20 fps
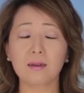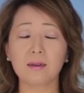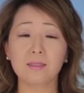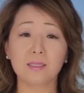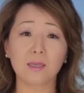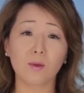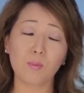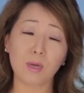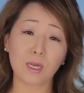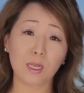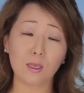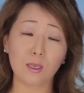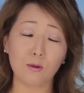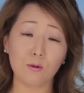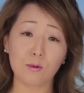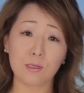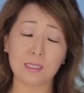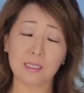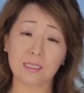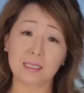somebody
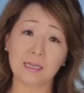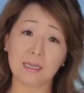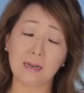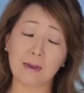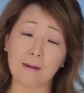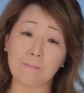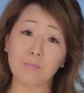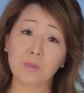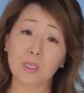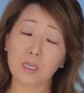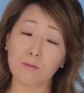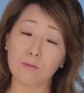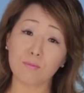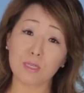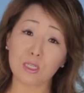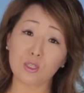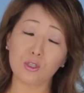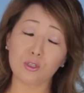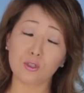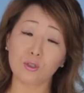who is
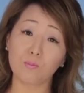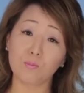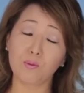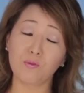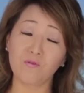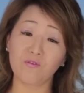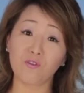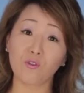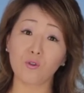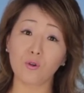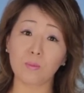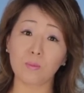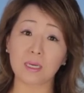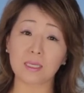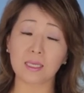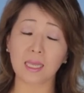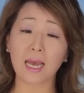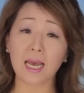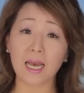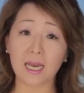commissioned to perform
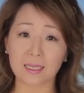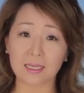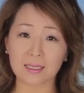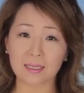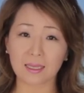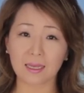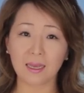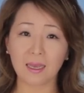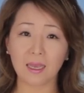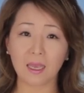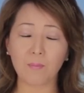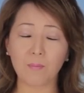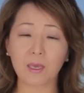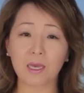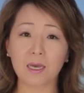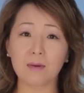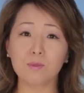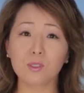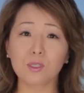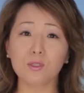a task. It
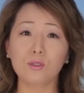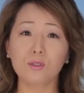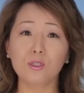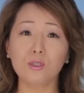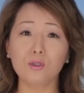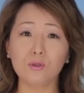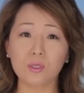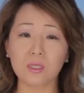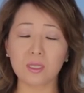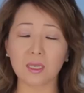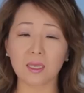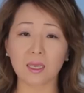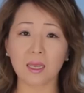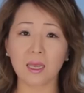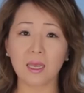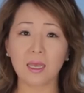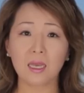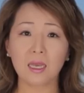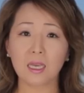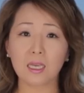becomes a duty.
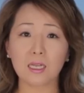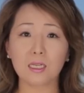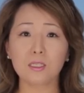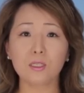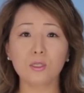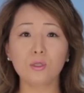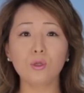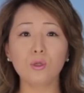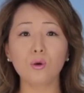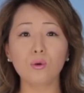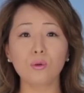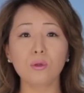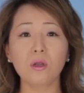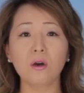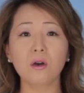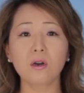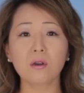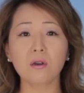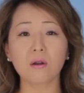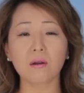It is no
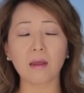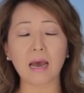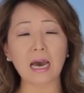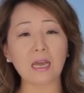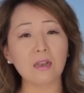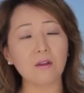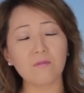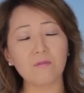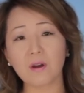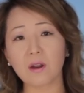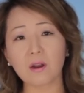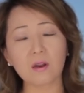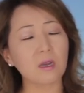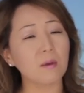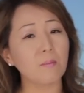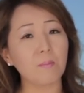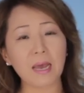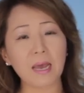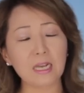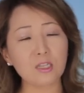longer out of our
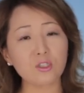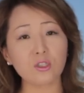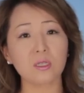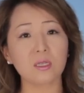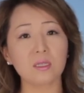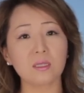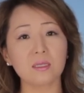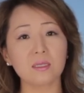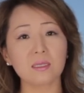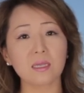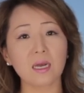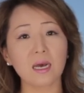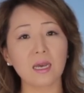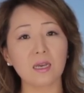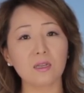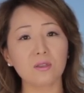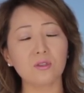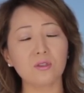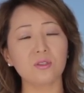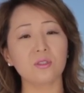compassionate
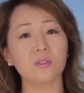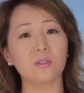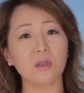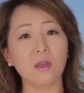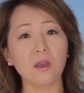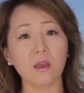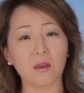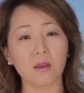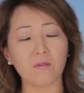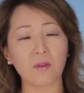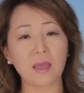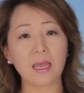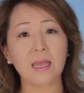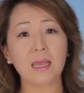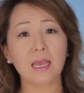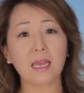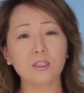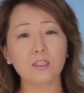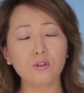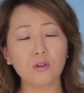desire to serve
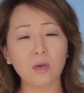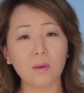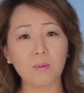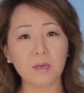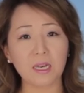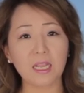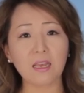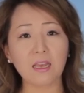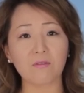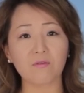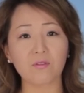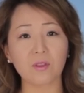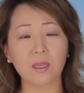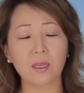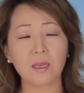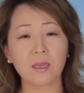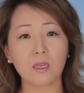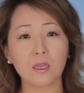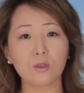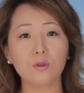and to uplift,
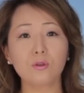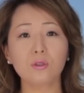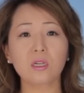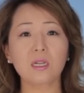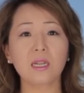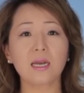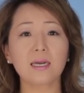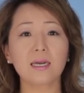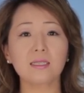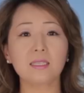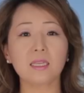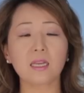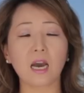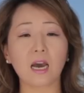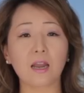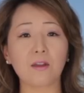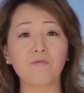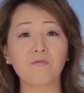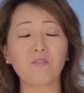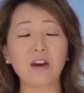utilizing
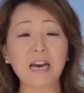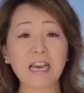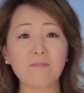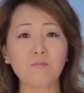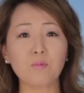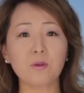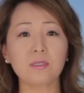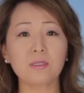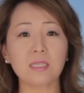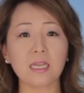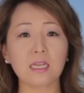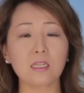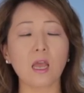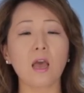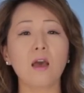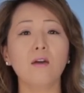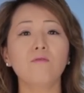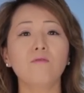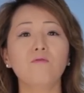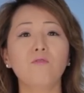our 5%
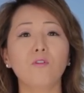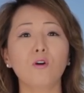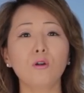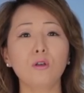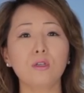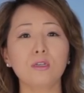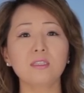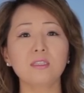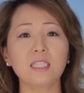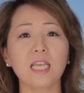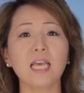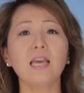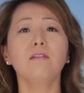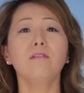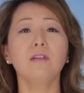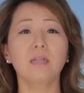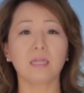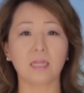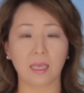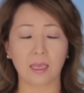
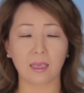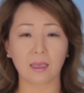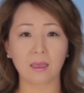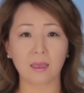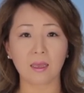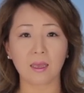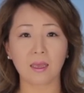voluntarily.